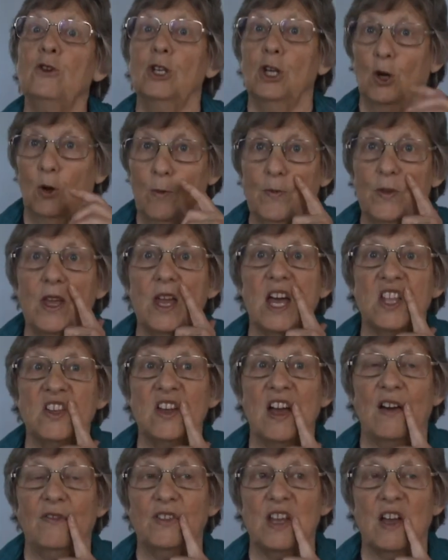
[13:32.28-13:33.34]
You do. And you
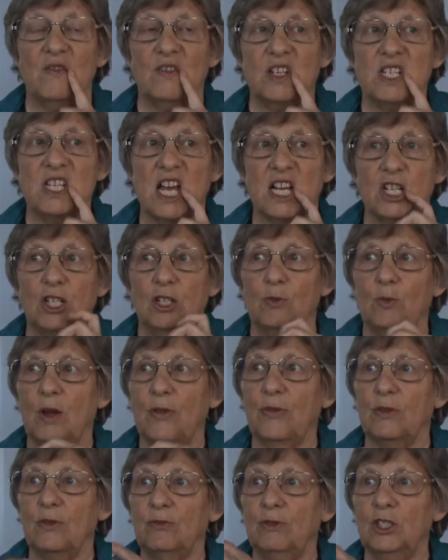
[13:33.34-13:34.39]
have to have a connection
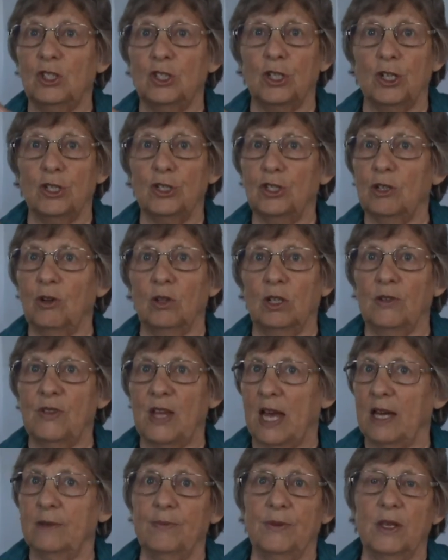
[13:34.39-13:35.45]
with research and all of
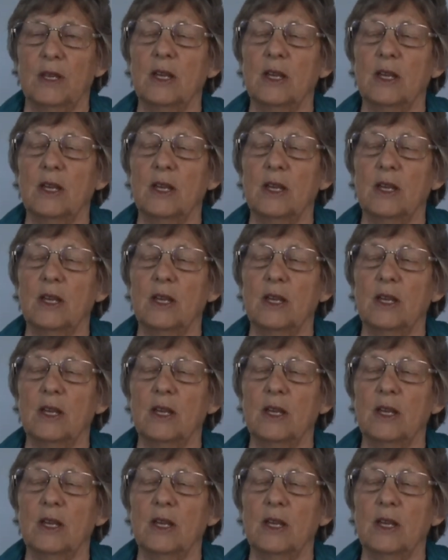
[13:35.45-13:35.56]
that.